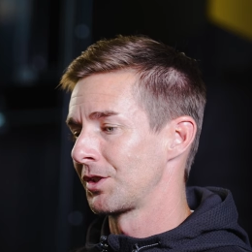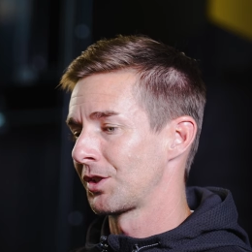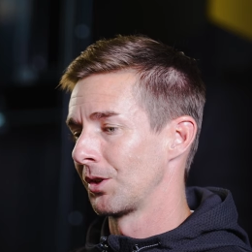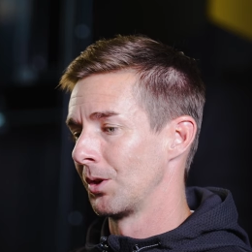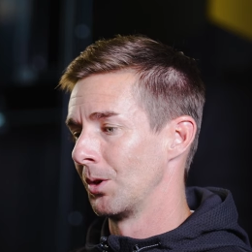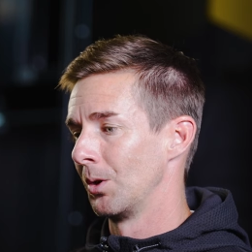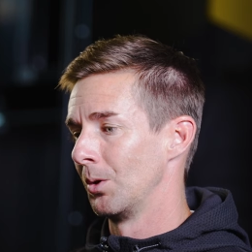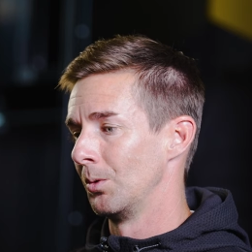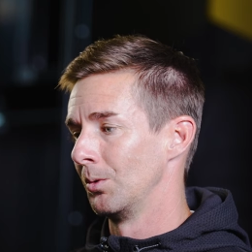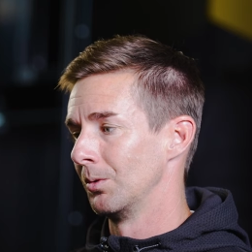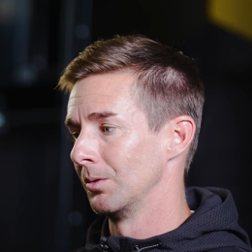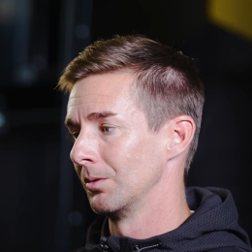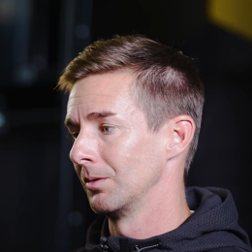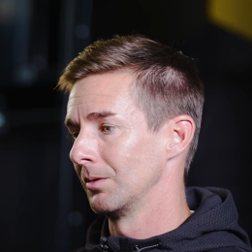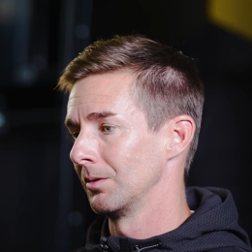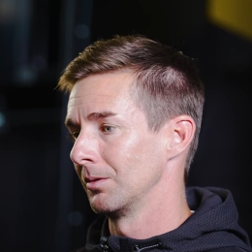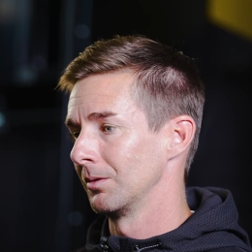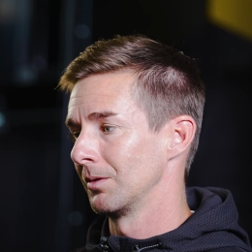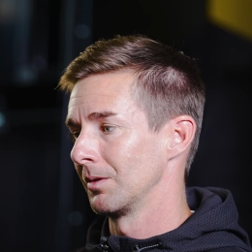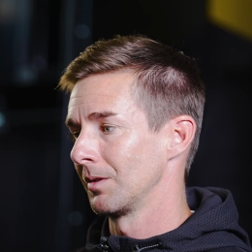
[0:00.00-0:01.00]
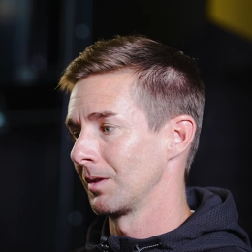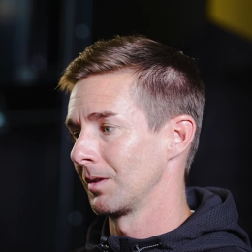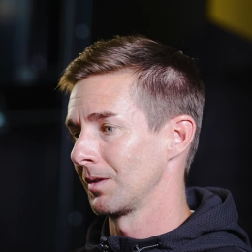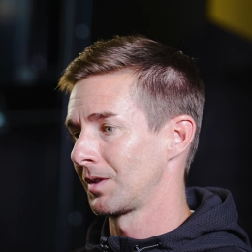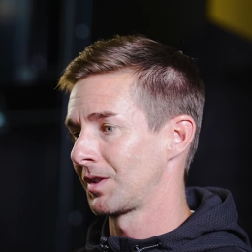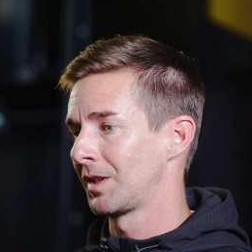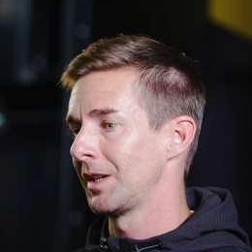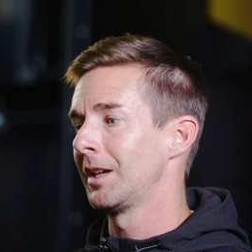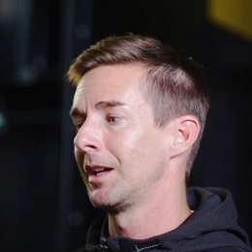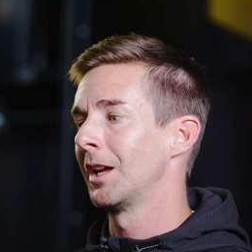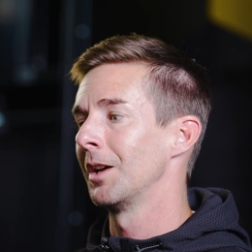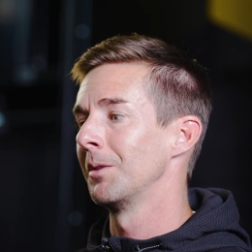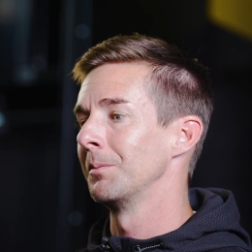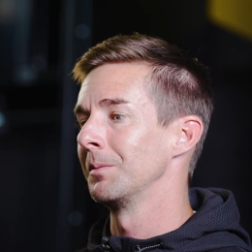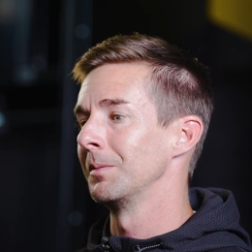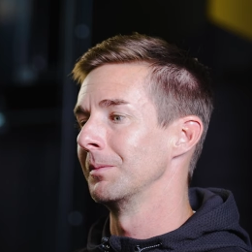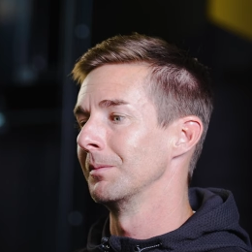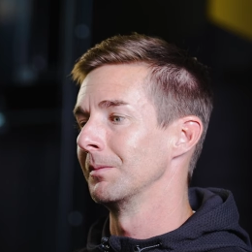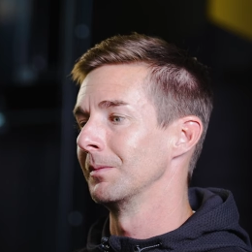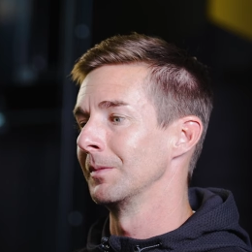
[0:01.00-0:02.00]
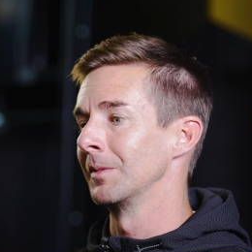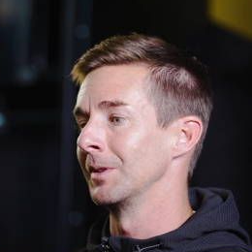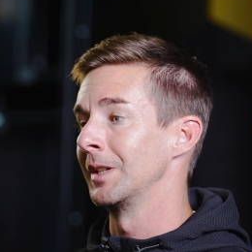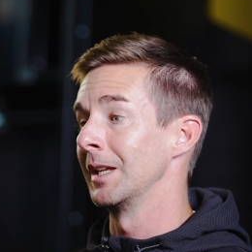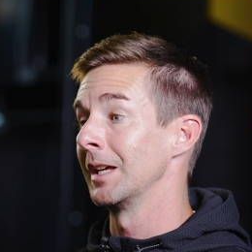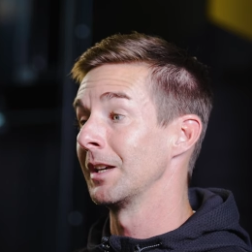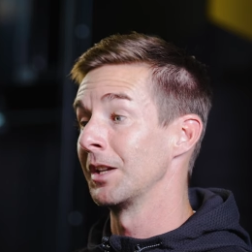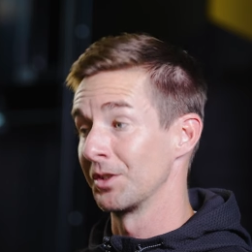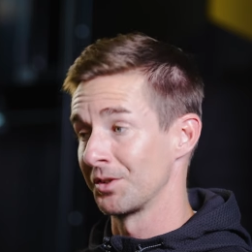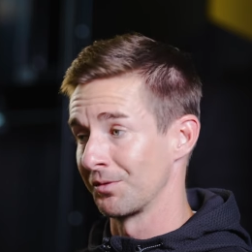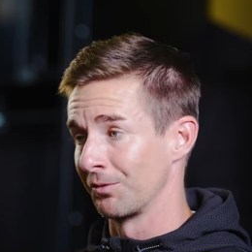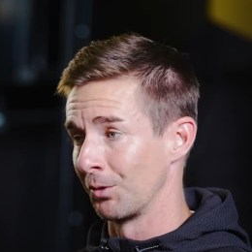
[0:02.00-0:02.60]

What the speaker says: so seeing him get his